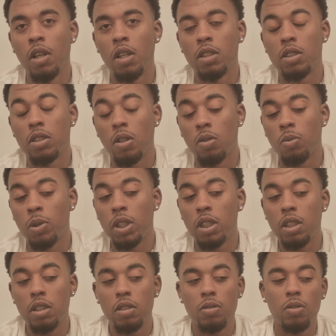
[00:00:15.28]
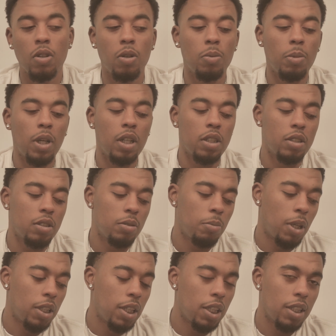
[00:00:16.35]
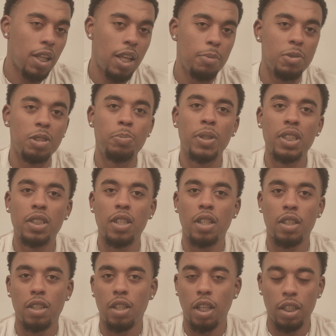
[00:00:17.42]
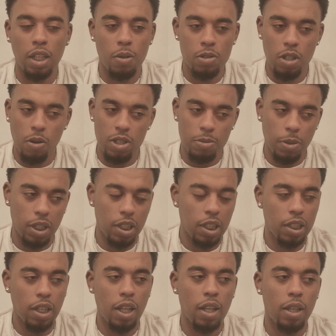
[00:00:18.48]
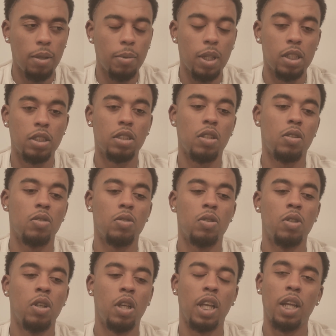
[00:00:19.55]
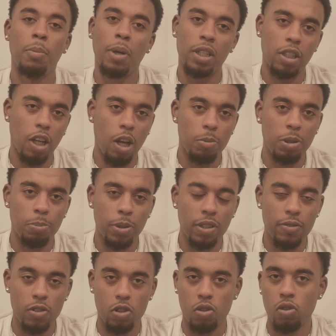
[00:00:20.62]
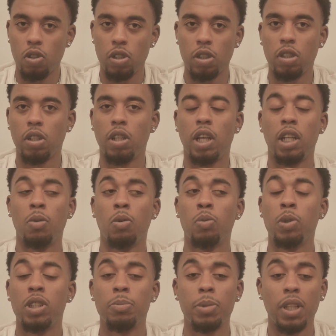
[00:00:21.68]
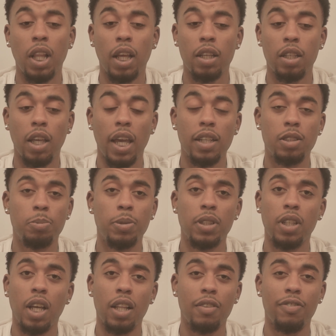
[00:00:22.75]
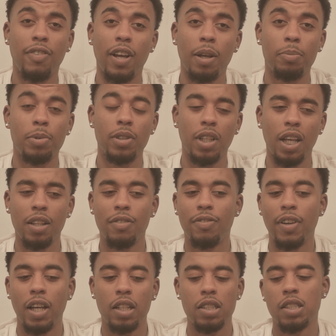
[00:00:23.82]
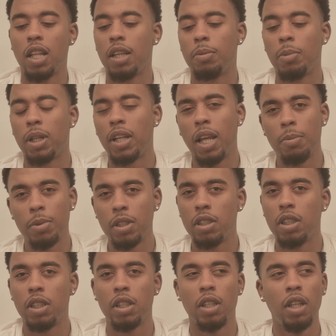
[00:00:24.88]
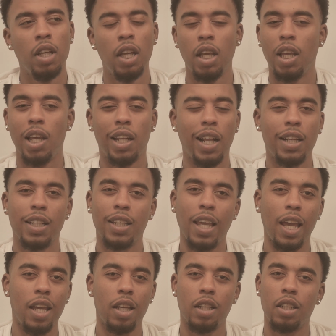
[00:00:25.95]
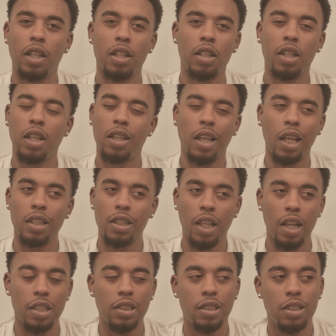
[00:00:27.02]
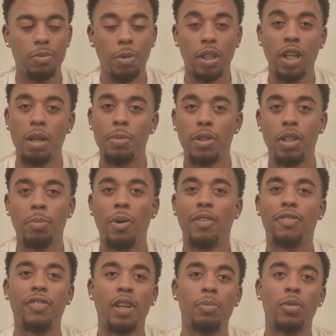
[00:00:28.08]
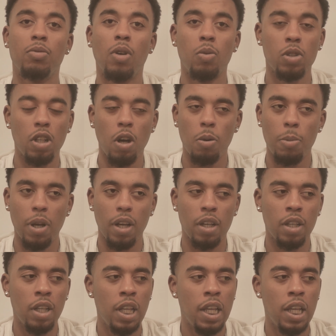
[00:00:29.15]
So really, my nickname is PJ. Like that was always my nickname, and so everybody called me P for short. And it would really be like HP Hellified P. Hellified is like my neighborhood. It ain't a gang or nothing like that. It's just my neighborhood, my family, what we go by.